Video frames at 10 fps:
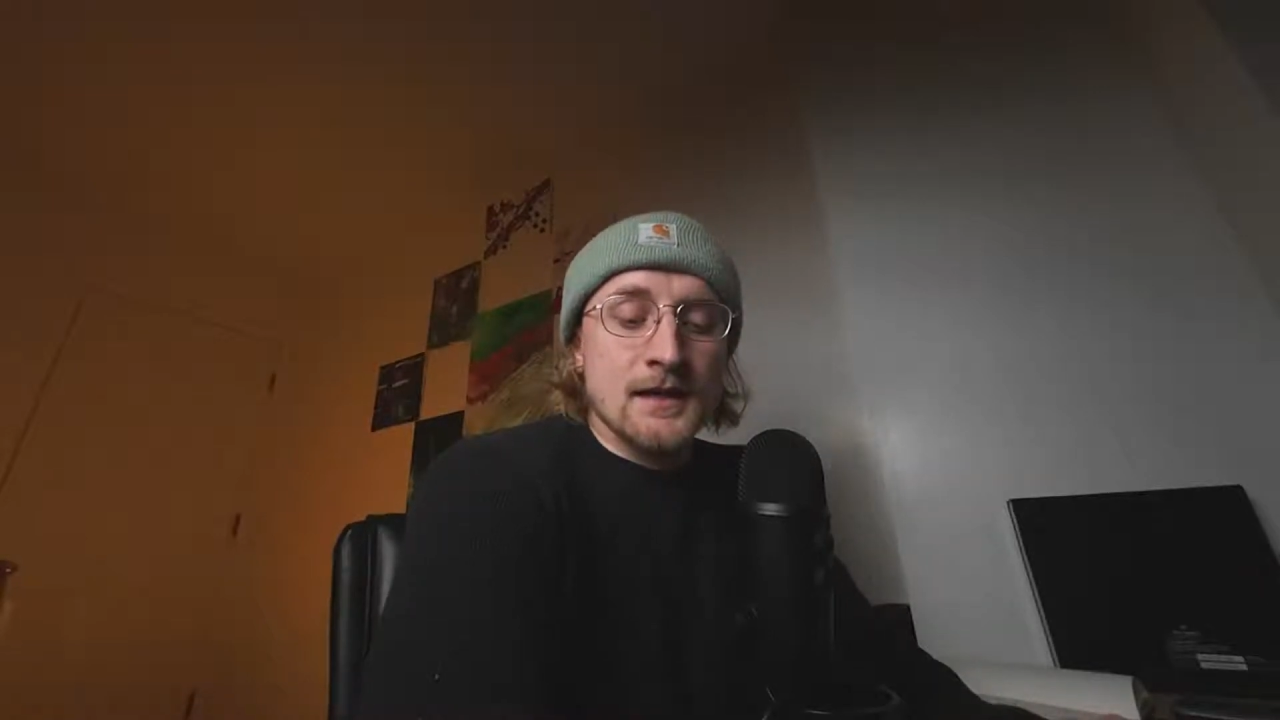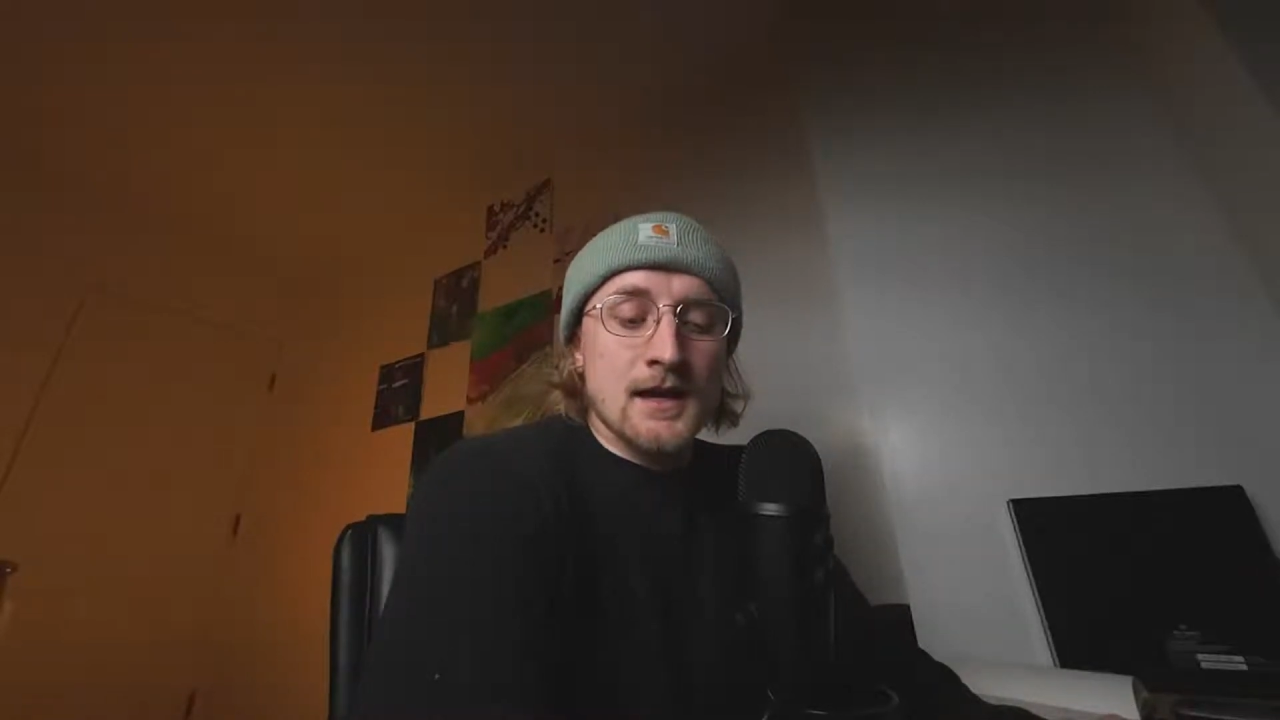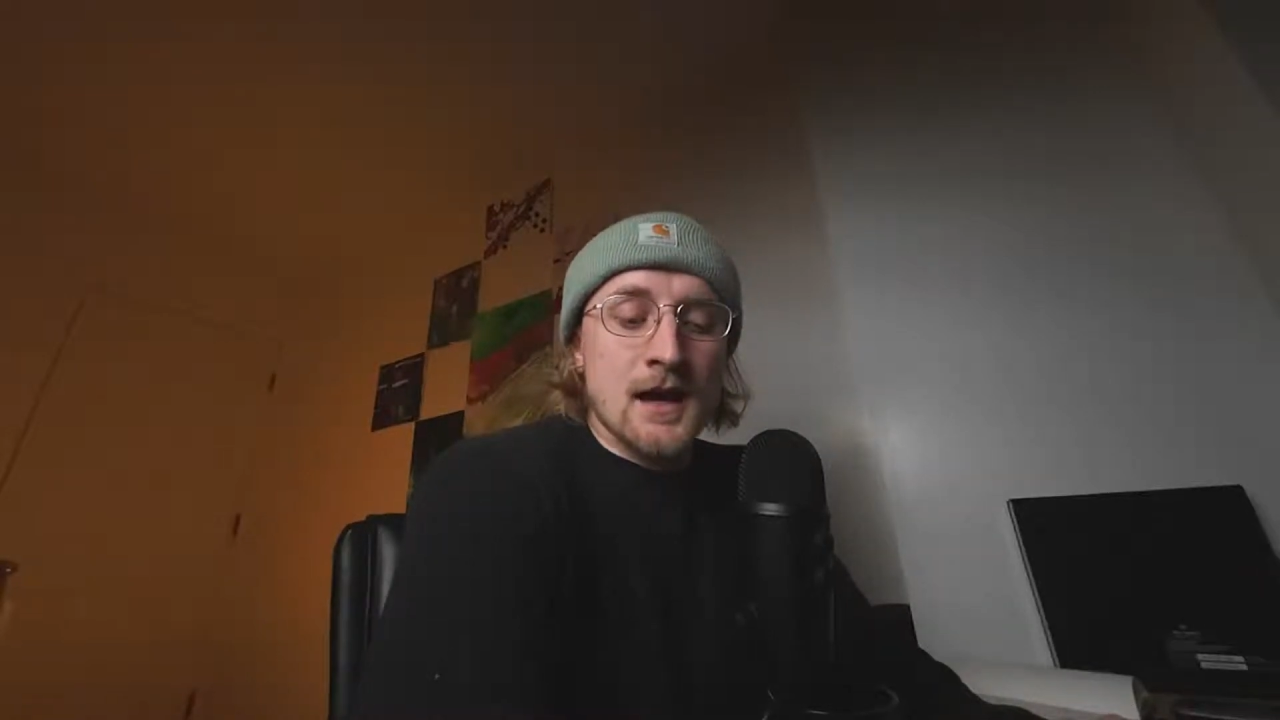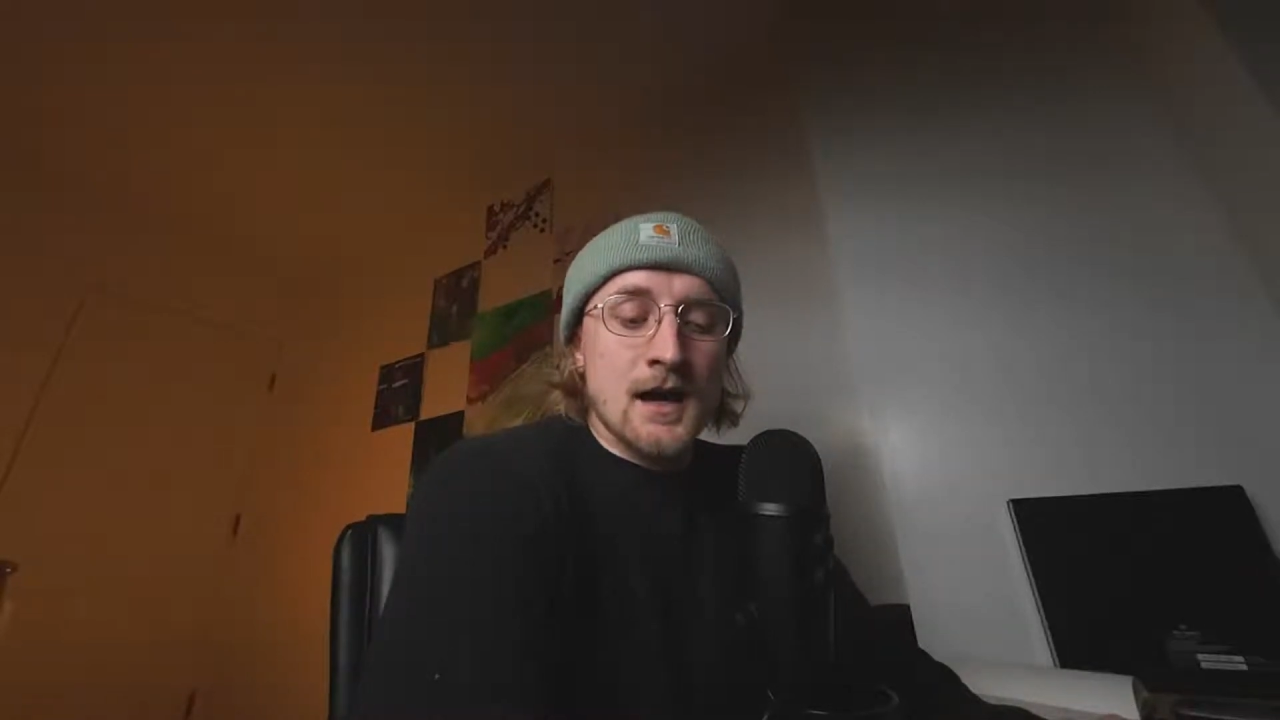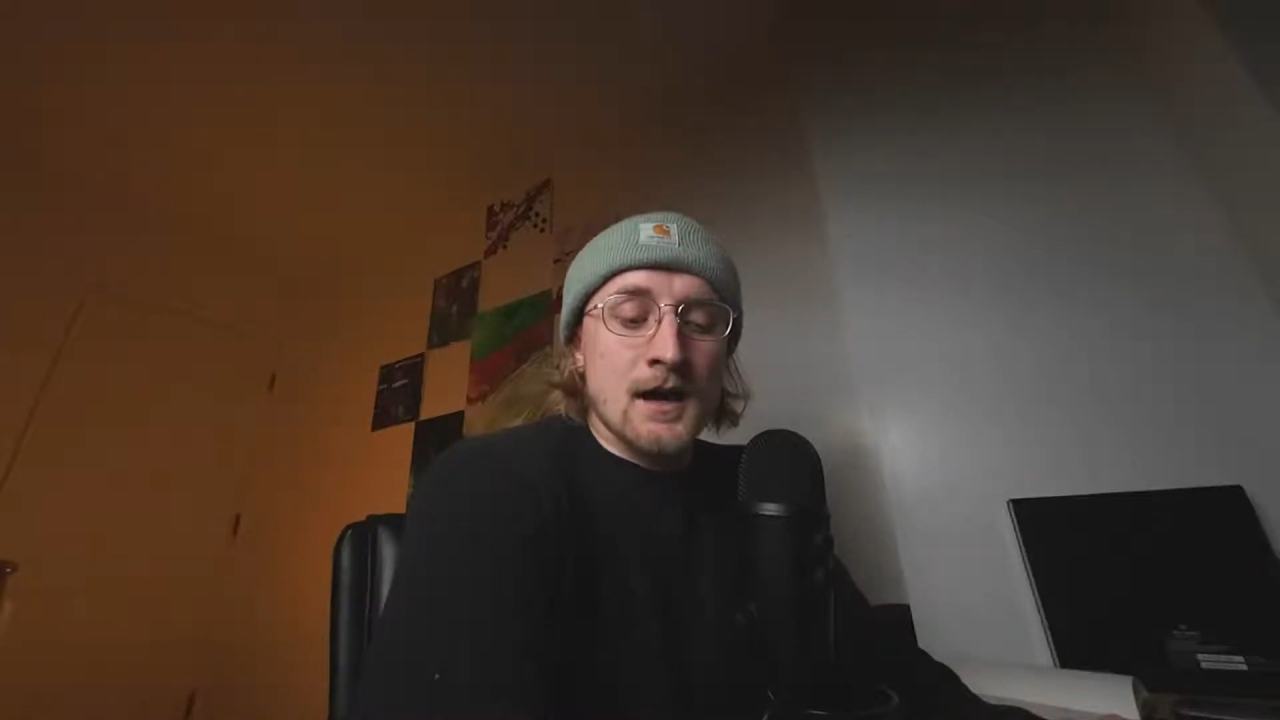
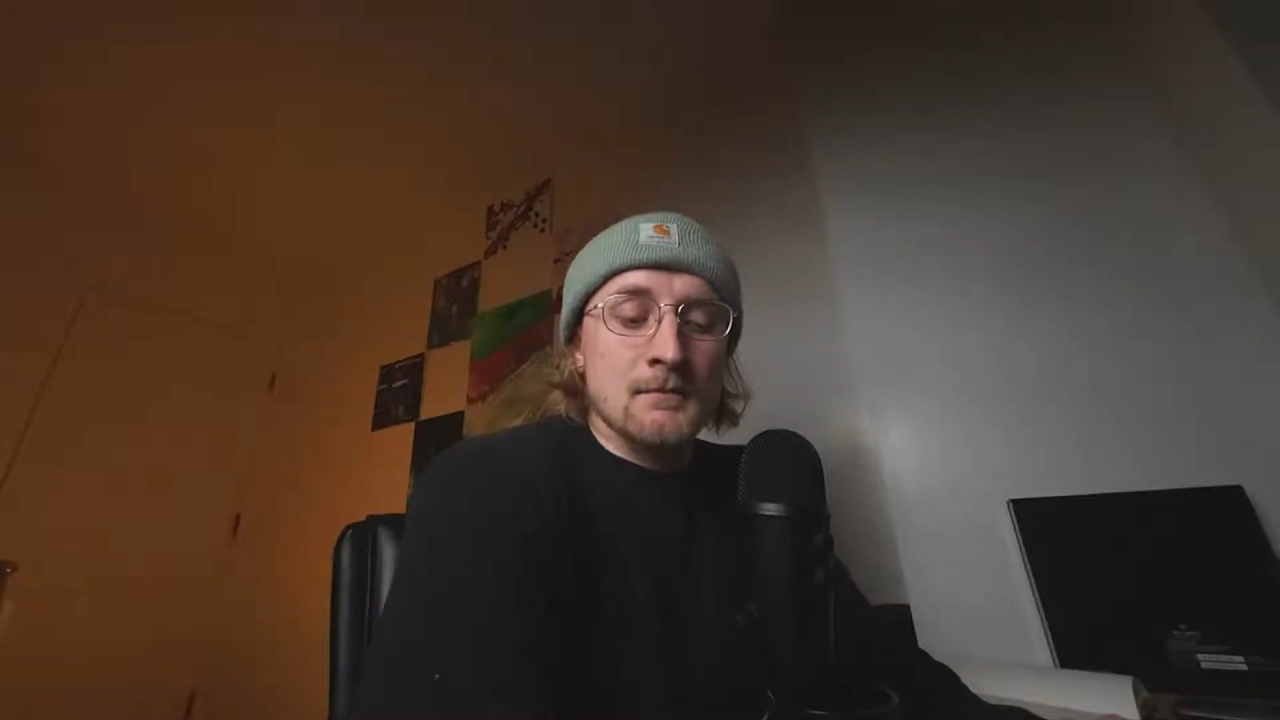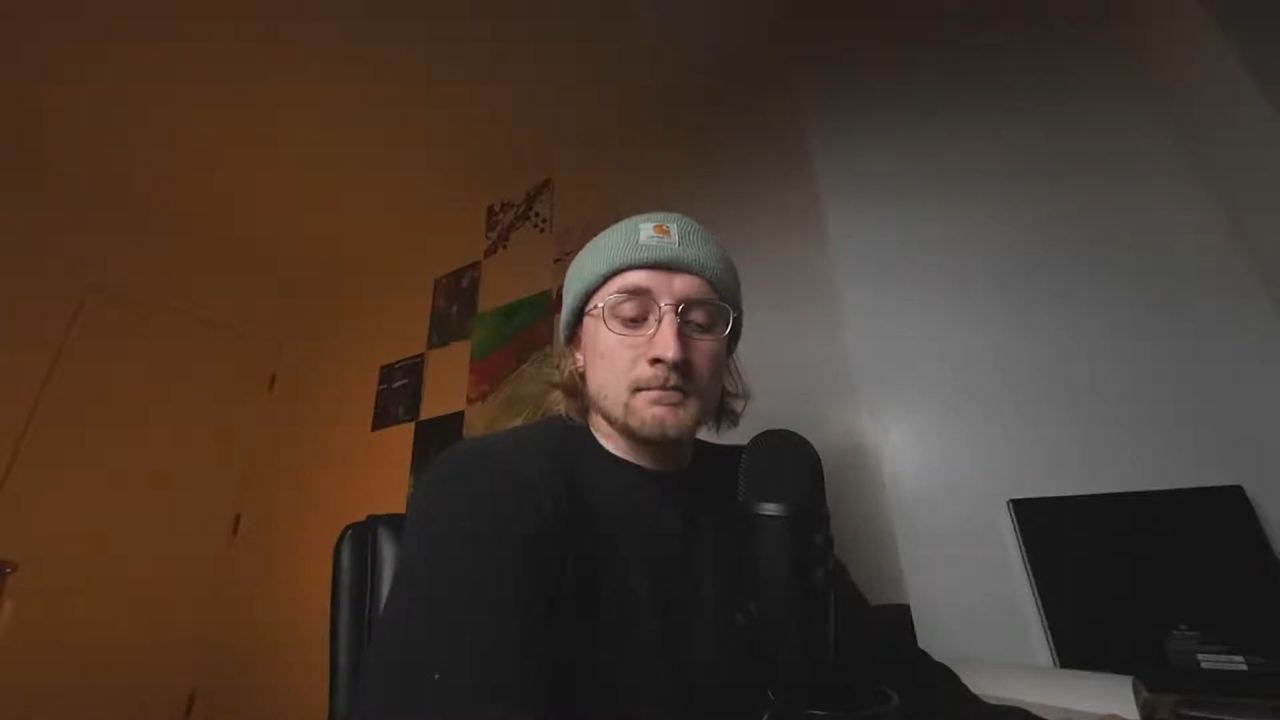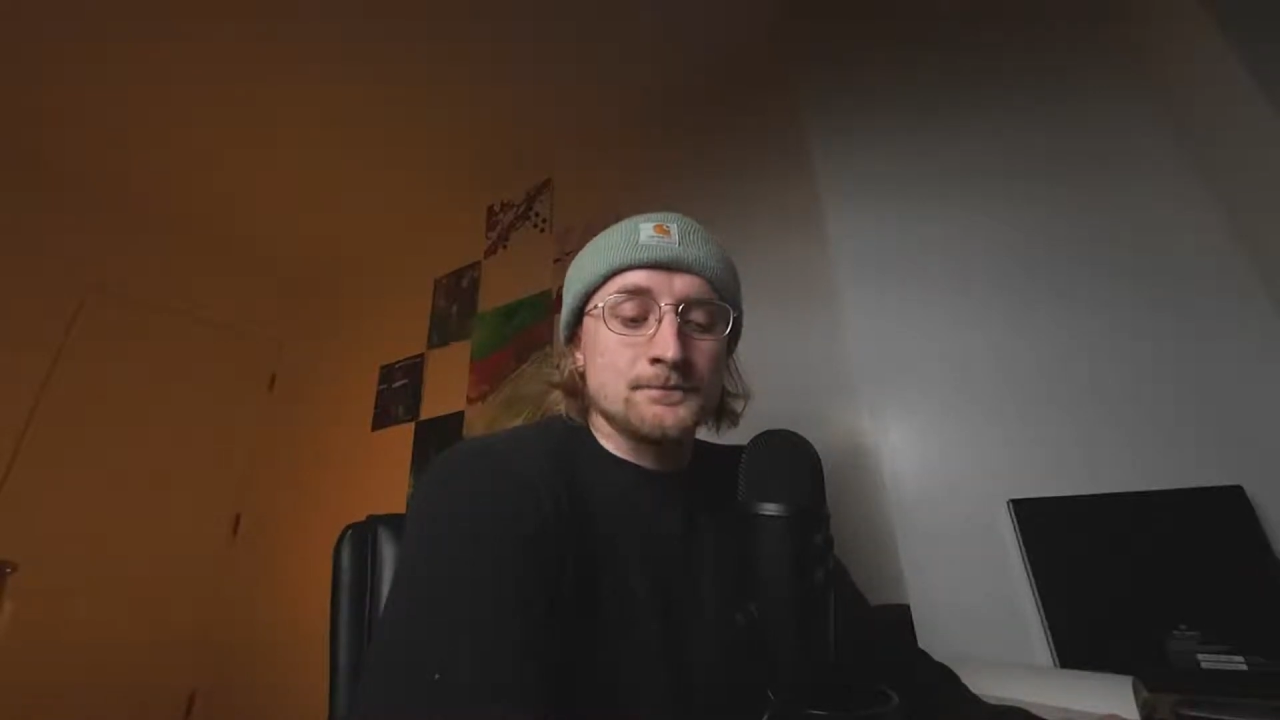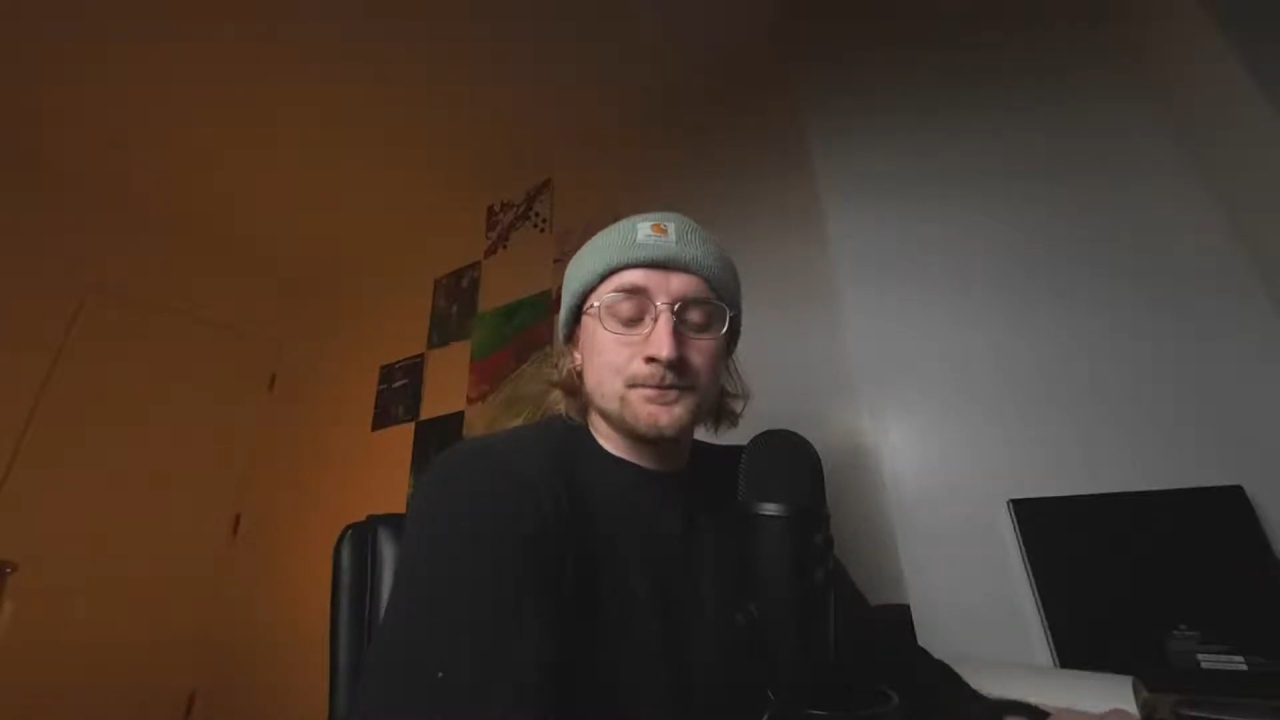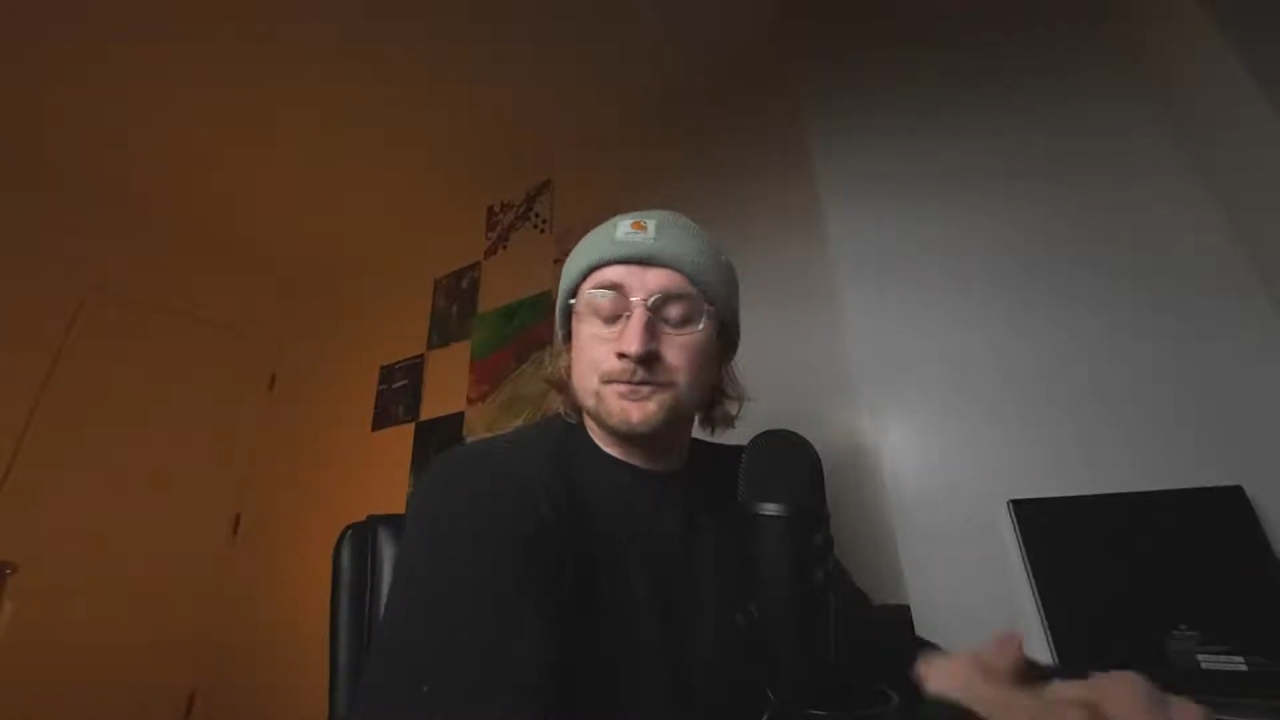sorry,